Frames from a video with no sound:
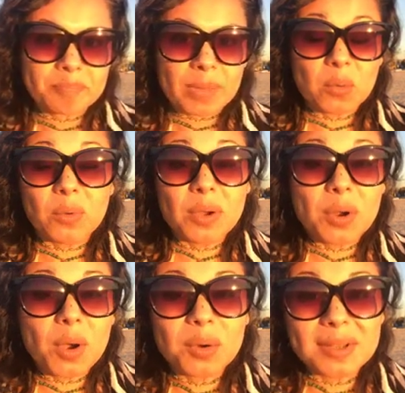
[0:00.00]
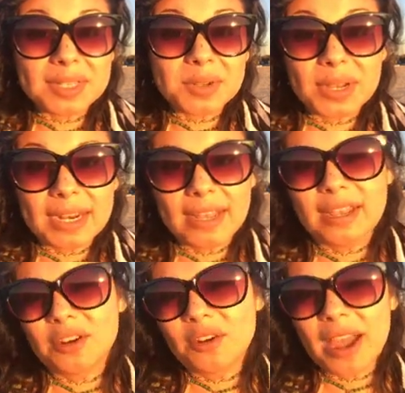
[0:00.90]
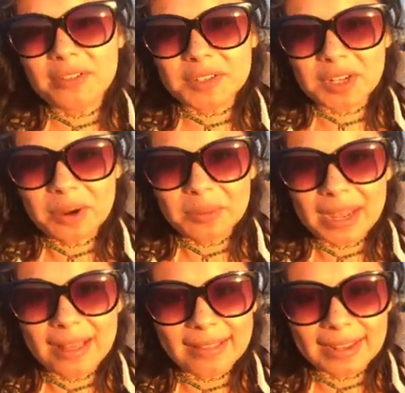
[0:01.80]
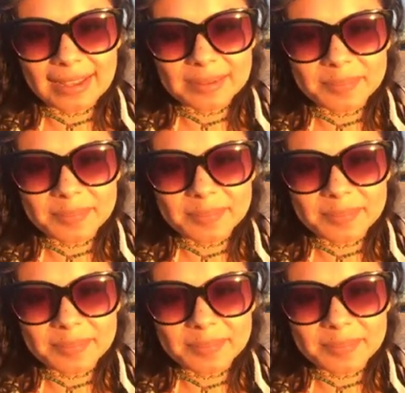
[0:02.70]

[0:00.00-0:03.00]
We are always creating and crafting our reality.